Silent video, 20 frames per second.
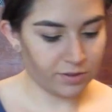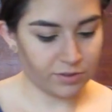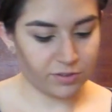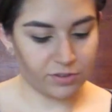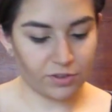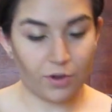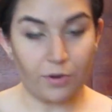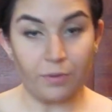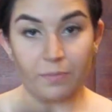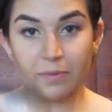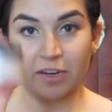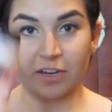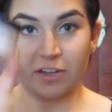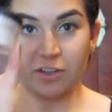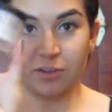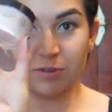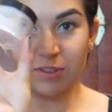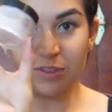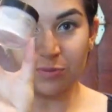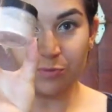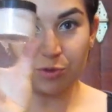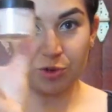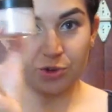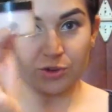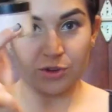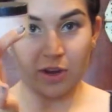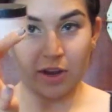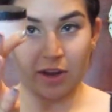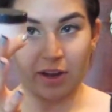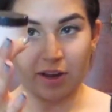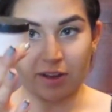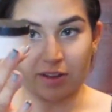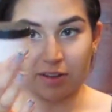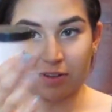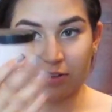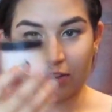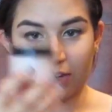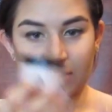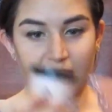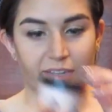So I'm going to use some
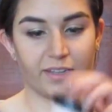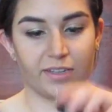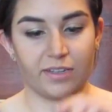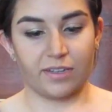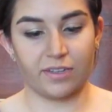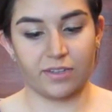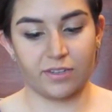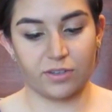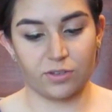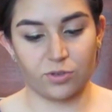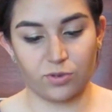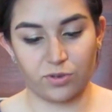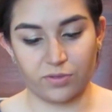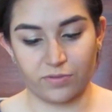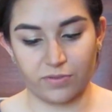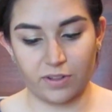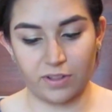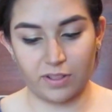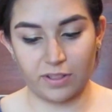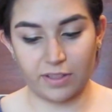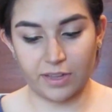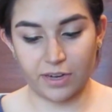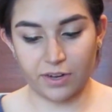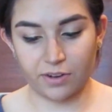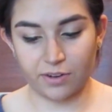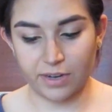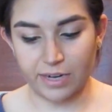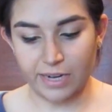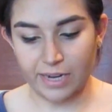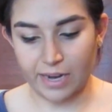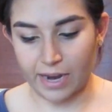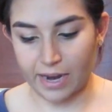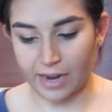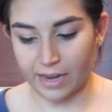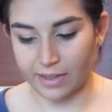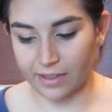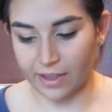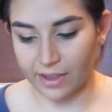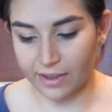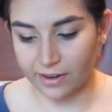like sort of glittery
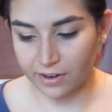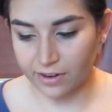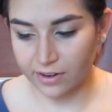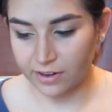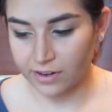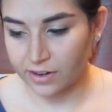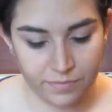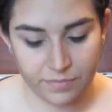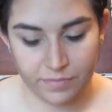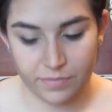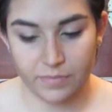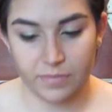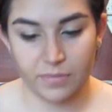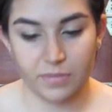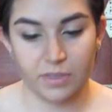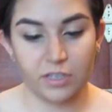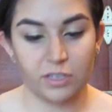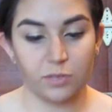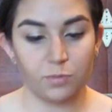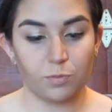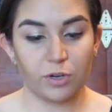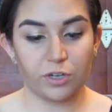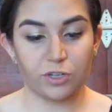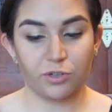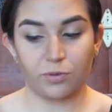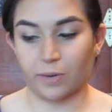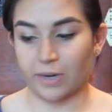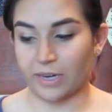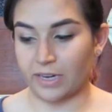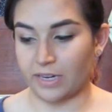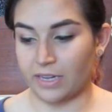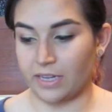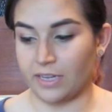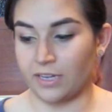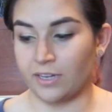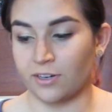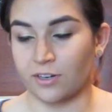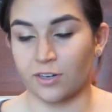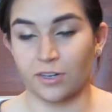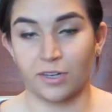highlighter. This brush right
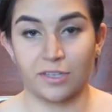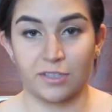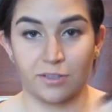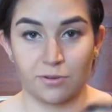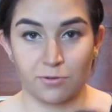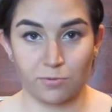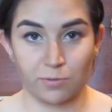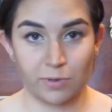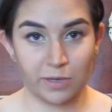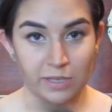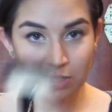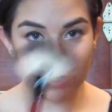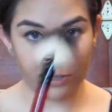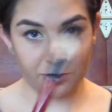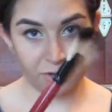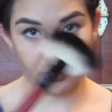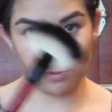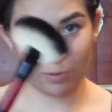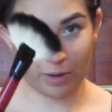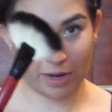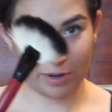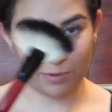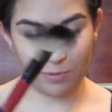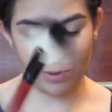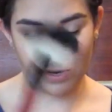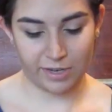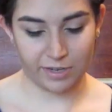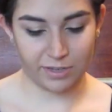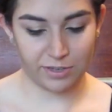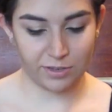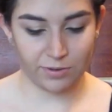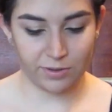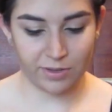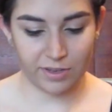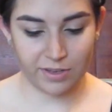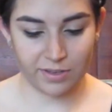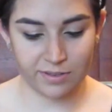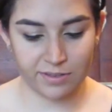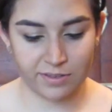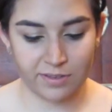here is a really great way to do
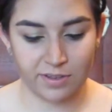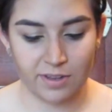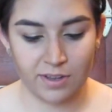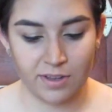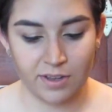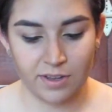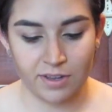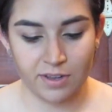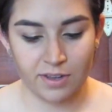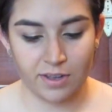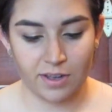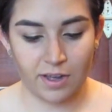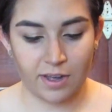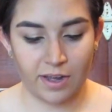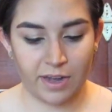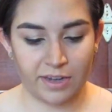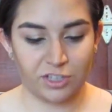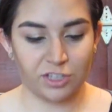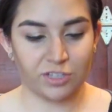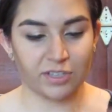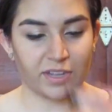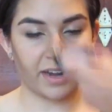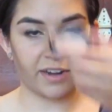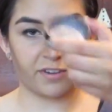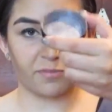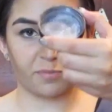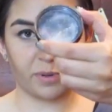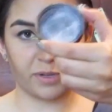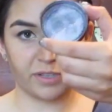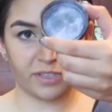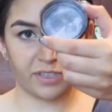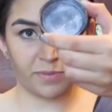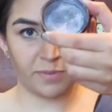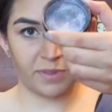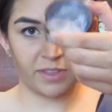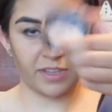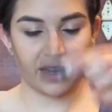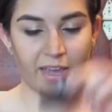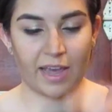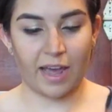this. I just kind of put some in
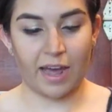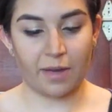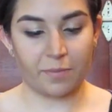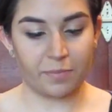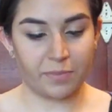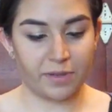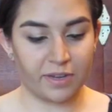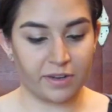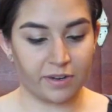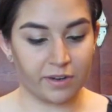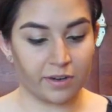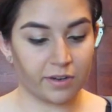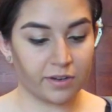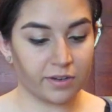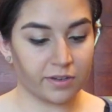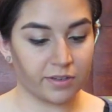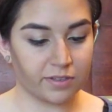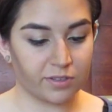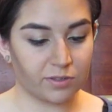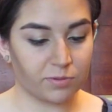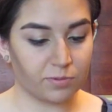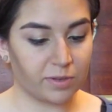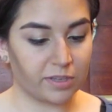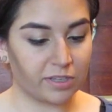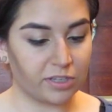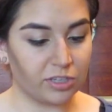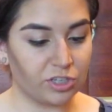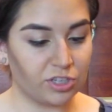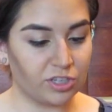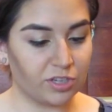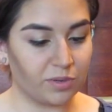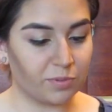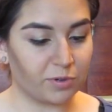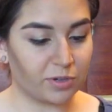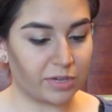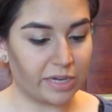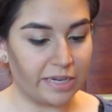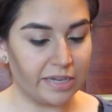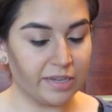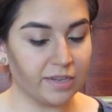the cap here. It's really
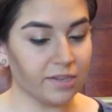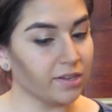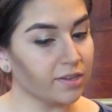shimmery.